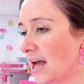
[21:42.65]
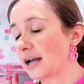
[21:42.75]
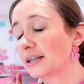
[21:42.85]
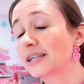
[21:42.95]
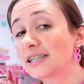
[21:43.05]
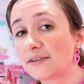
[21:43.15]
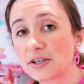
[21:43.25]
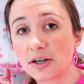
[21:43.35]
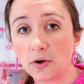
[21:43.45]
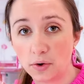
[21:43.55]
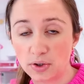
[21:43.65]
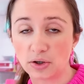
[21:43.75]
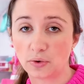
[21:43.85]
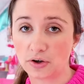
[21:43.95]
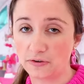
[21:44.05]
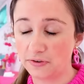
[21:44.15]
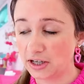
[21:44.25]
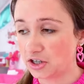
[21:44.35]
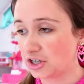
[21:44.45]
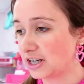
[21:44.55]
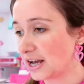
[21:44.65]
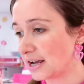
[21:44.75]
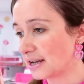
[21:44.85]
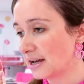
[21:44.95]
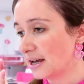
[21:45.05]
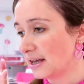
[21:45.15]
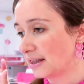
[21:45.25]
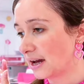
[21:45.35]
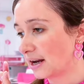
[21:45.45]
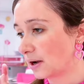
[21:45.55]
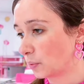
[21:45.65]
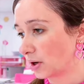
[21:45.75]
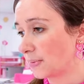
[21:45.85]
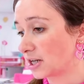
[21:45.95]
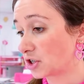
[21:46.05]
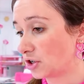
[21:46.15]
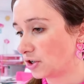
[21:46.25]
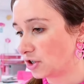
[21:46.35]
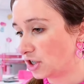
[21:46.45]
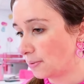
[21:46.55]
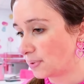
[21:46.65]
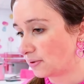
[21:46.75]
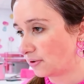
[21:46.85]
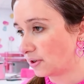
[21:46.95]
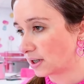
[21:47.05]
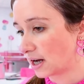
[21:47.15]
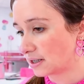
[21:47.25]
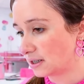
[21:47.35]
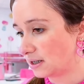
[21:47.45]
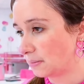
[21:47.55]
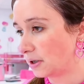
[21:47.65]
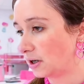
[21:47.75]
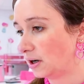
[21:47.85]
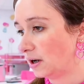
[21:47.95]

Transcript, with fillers: I at least have to get a wholesale order finished today that I want to make sure ships for the customer.